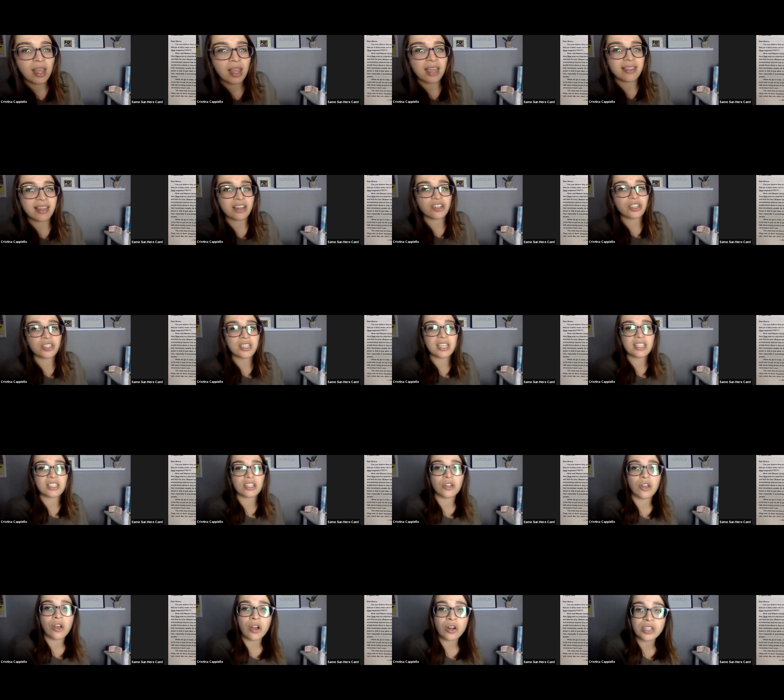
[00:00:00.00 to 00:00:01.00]
And that just takes a
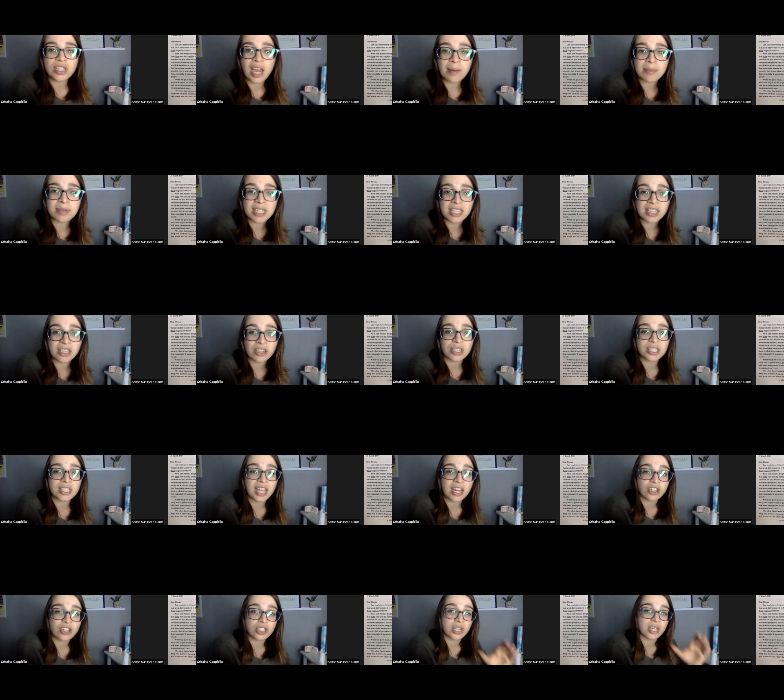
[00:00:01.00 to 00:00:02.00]
long time to get their
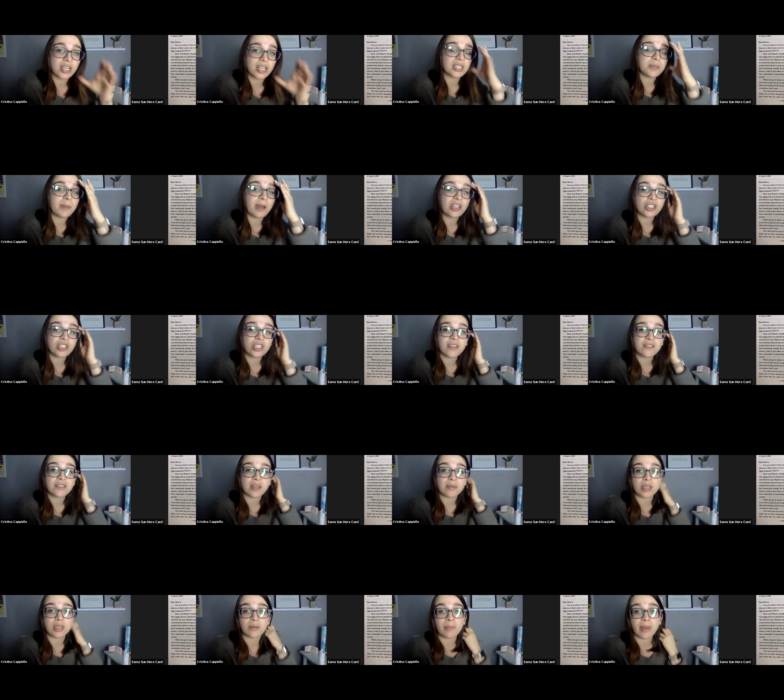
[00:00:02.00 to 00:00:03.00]
attention, especially if
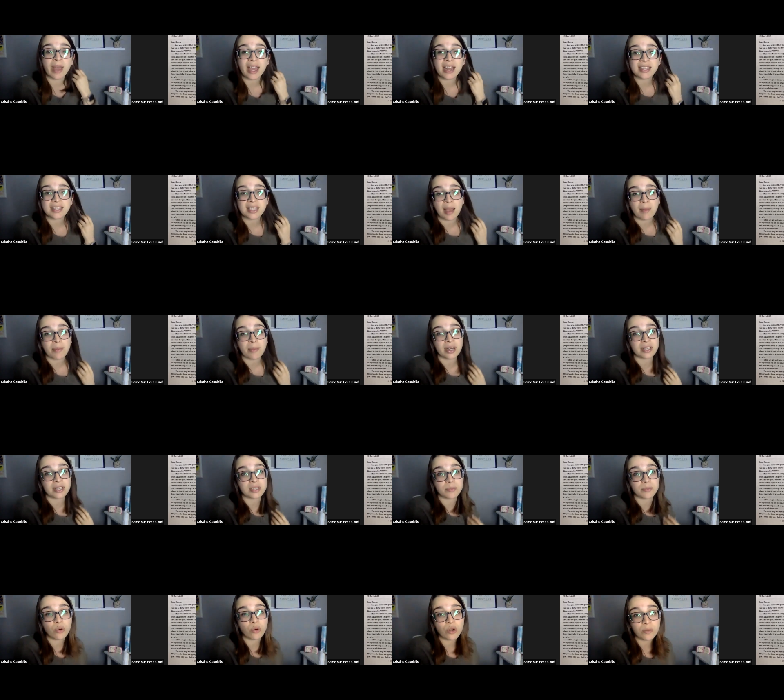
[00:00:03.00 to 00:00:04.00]
something bad is happening
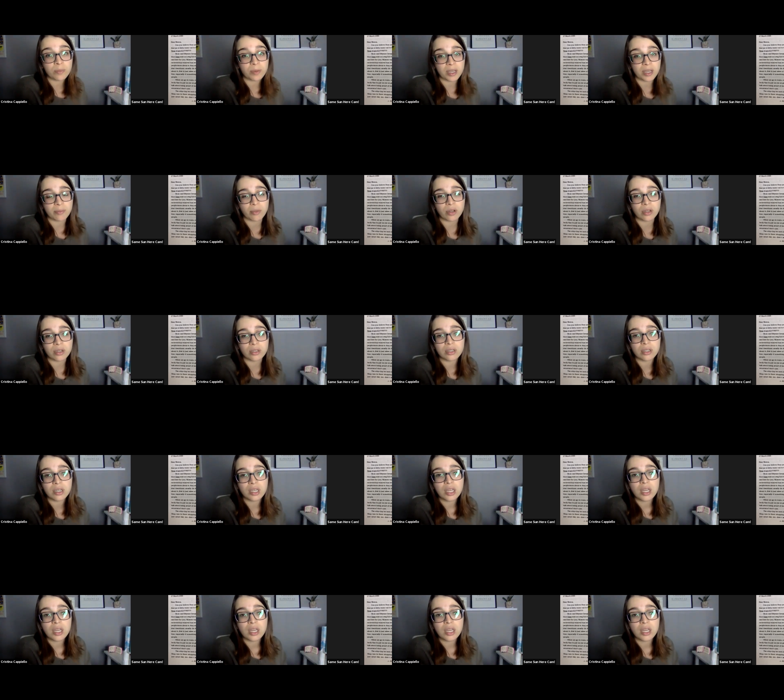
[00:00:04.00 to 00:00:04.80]
to poor people.